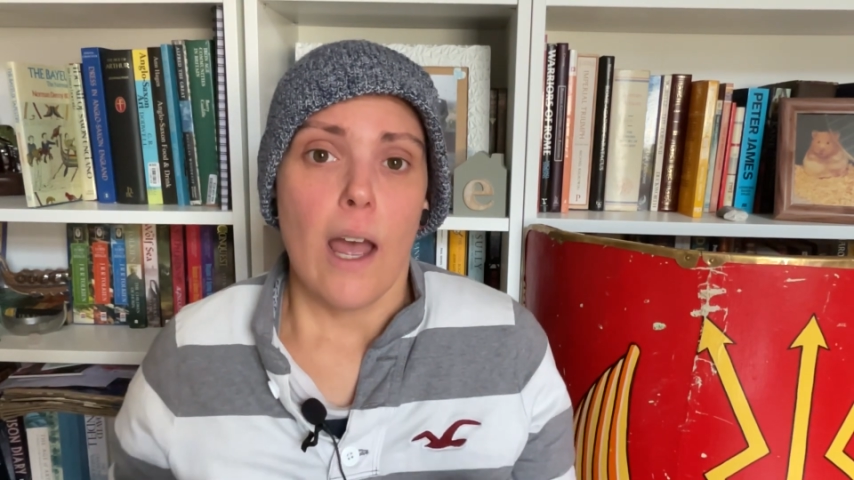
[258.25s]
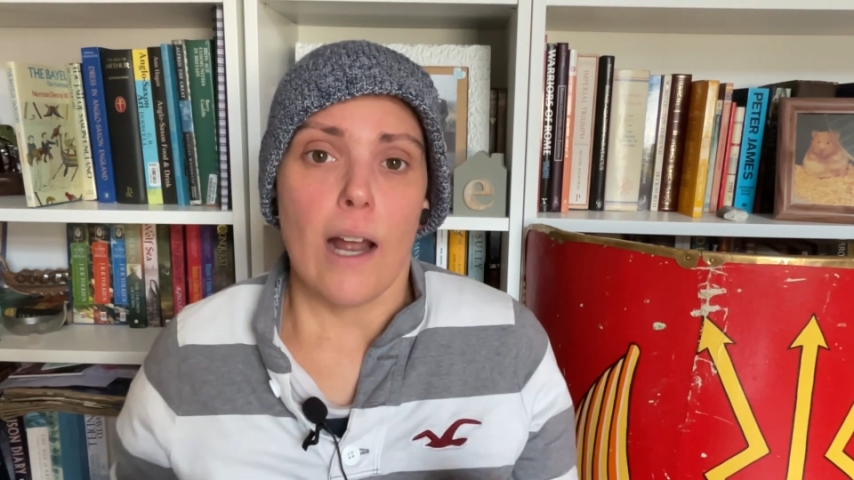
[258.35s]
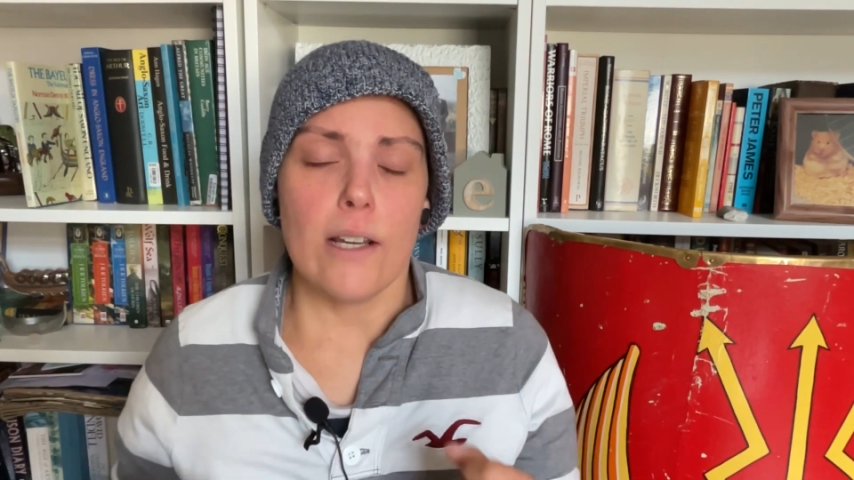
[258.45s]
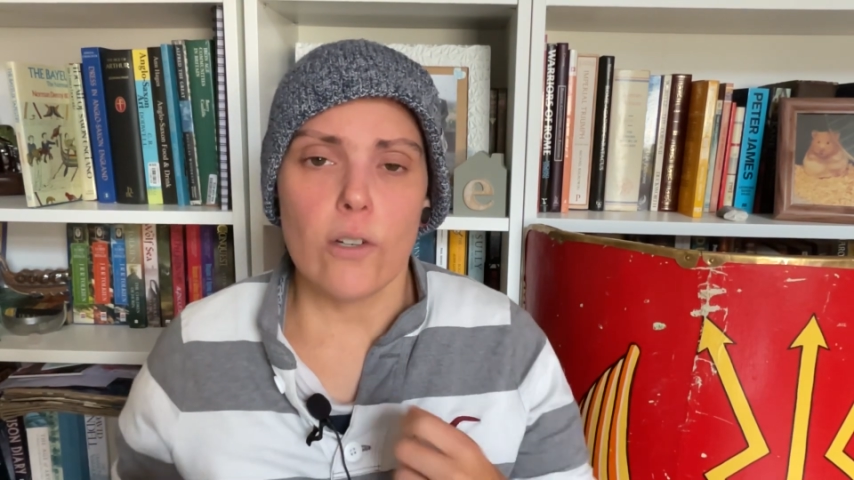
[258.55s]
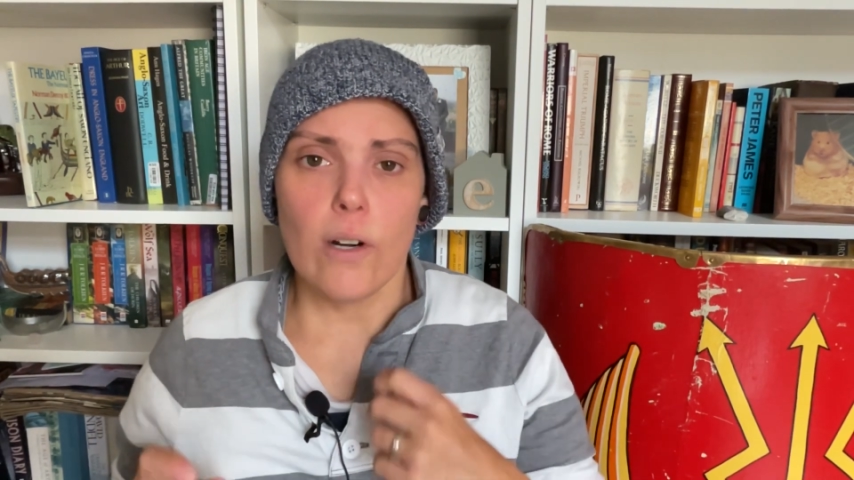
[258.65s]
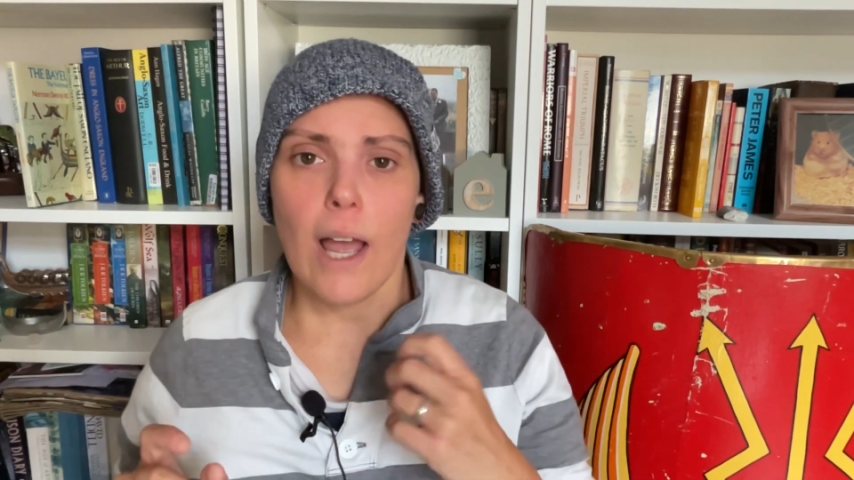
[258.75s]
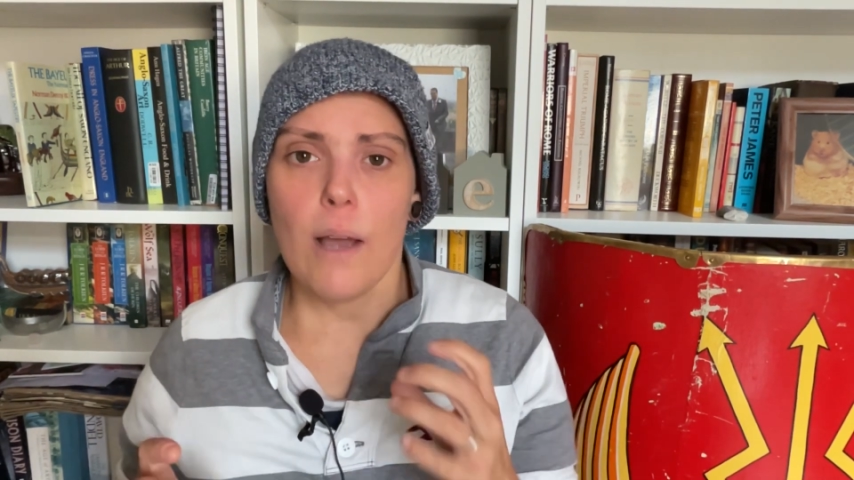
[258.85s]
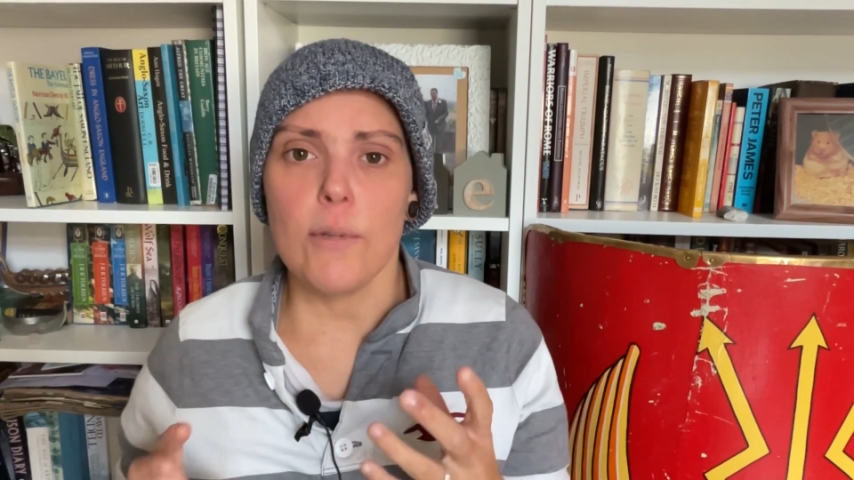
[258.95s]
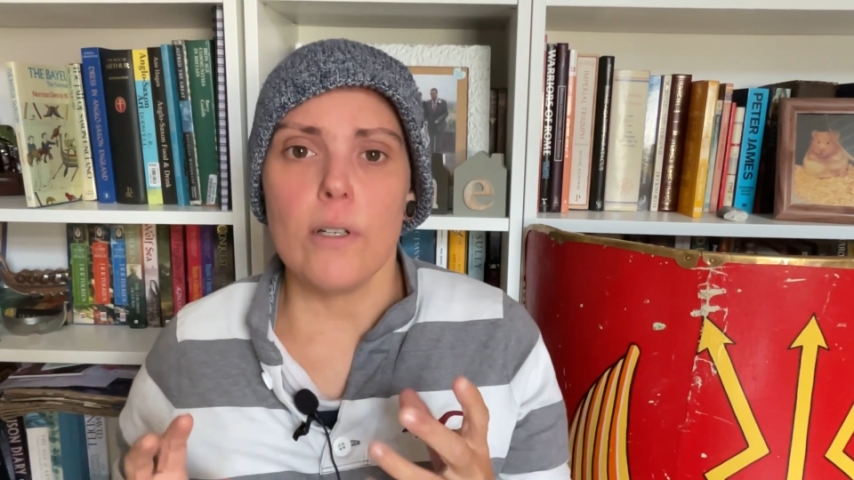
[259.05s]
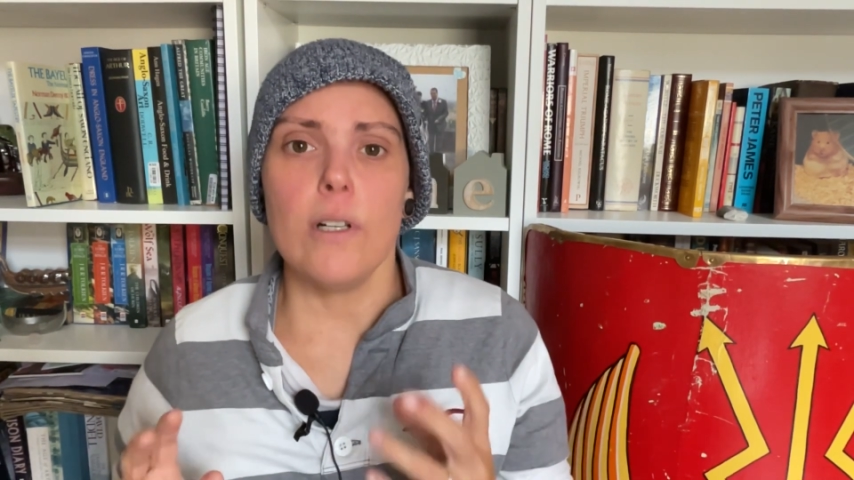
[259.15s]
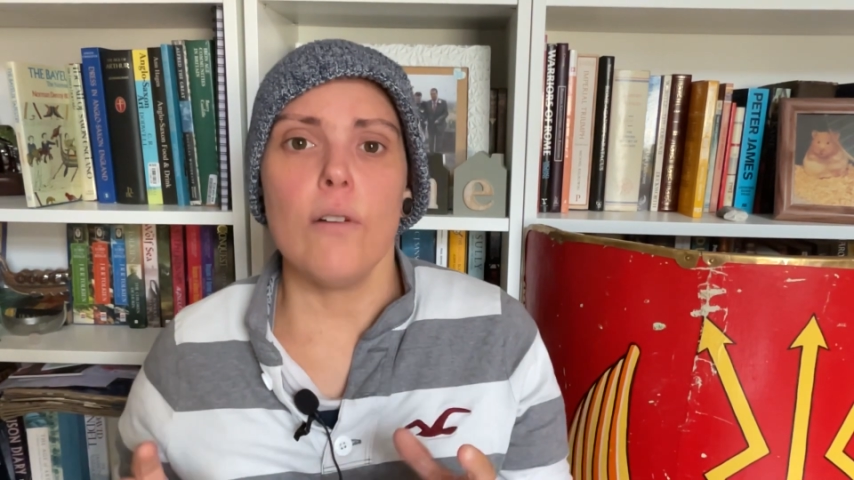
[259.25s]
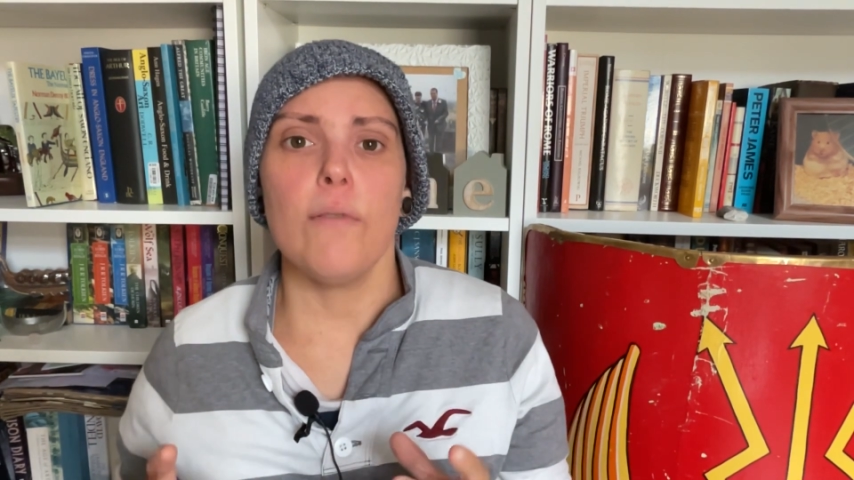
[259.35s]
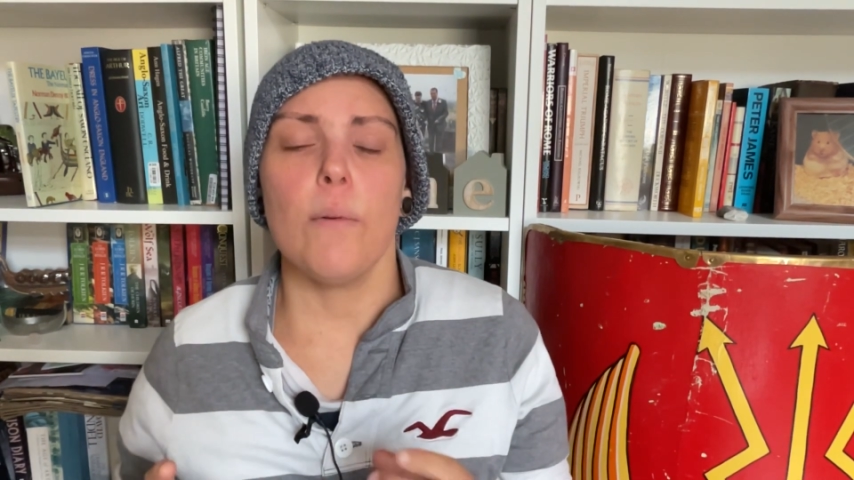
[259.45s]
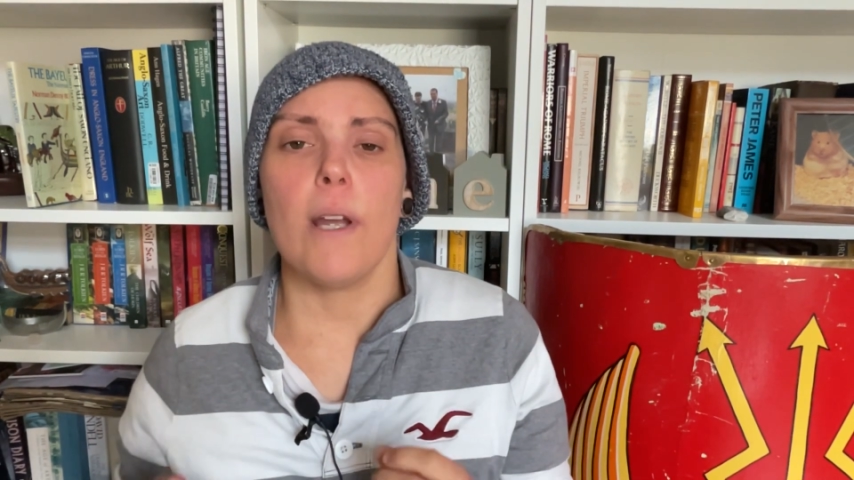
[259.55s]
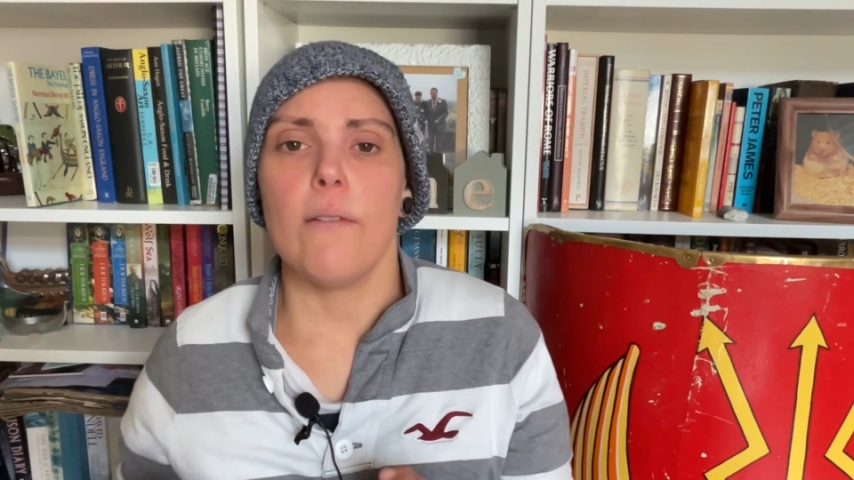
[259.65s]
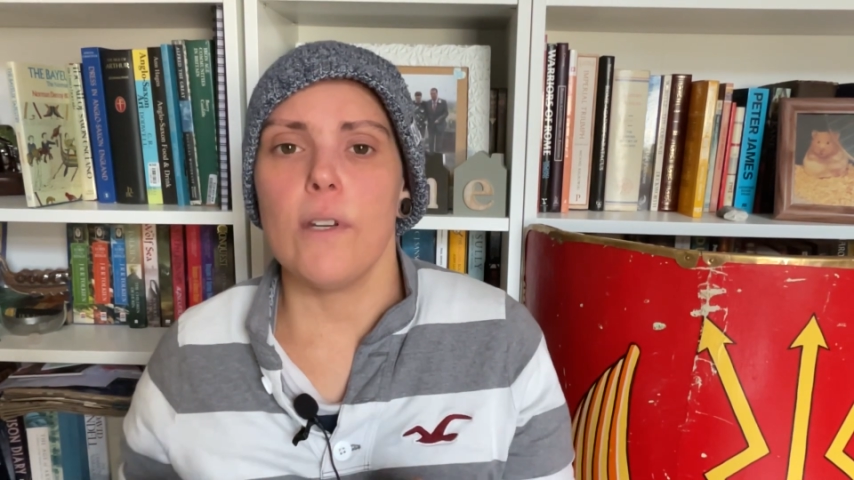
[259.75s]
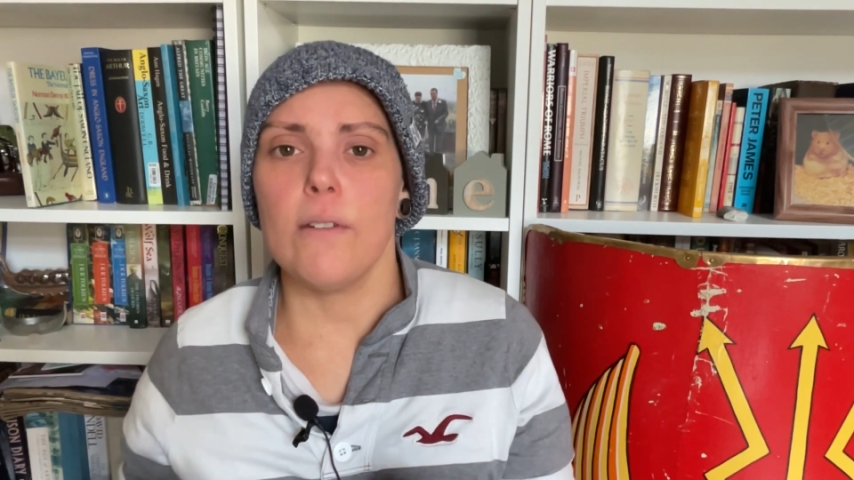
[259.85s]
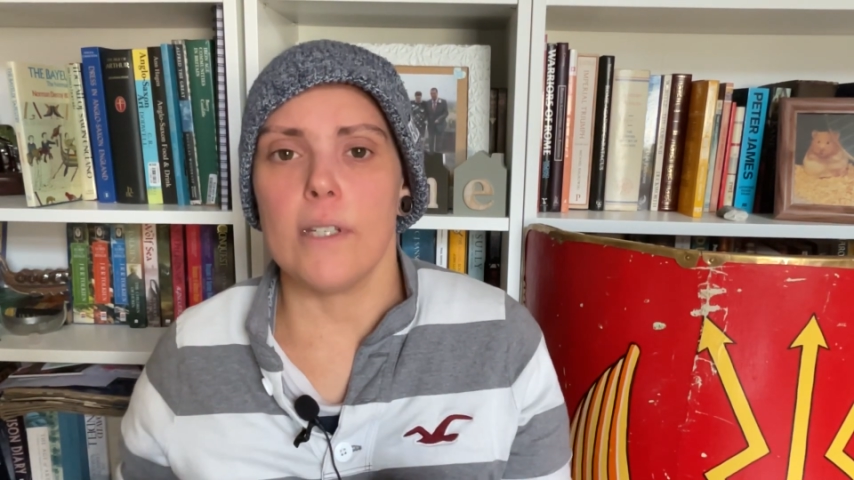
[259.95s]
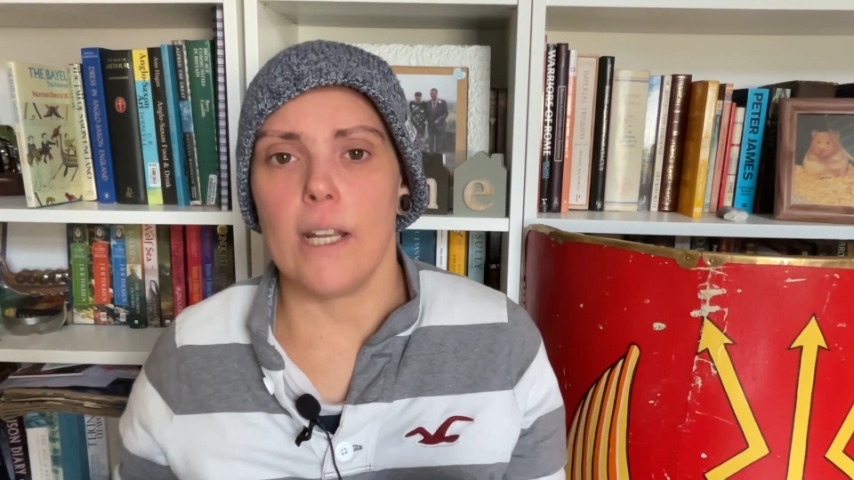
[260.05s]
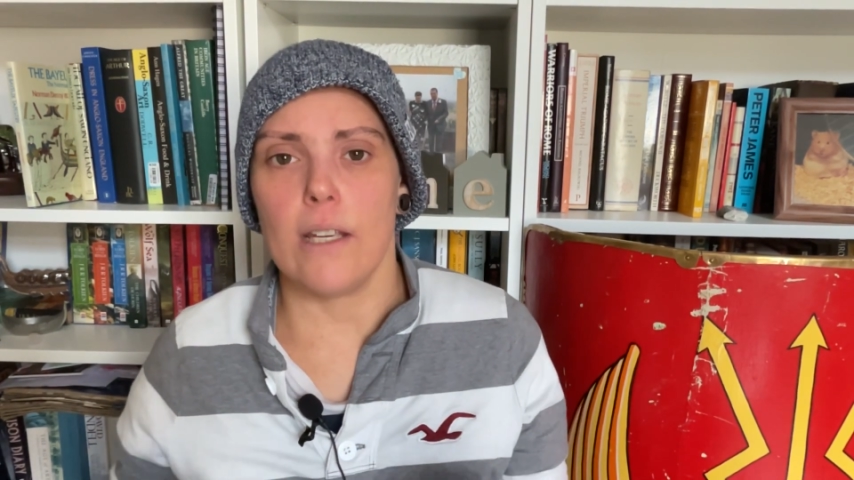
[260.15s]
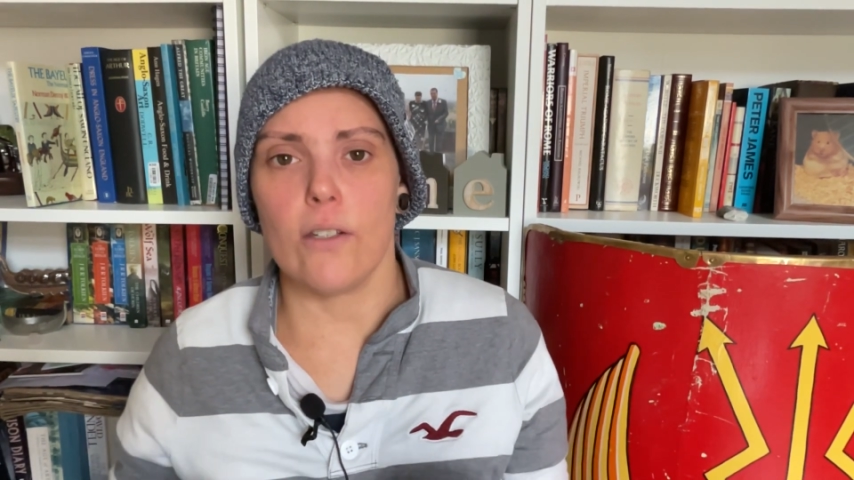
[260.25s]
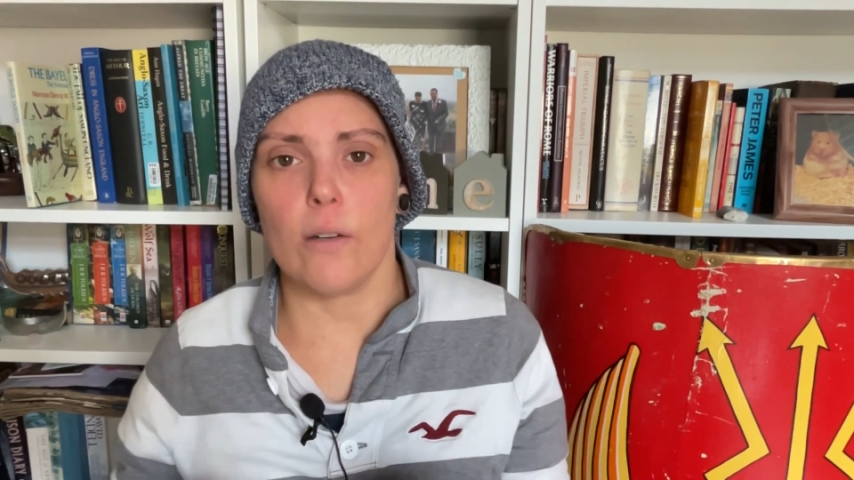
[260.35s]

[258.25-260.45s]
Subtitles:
And he's got an absolutely lovely way of using it.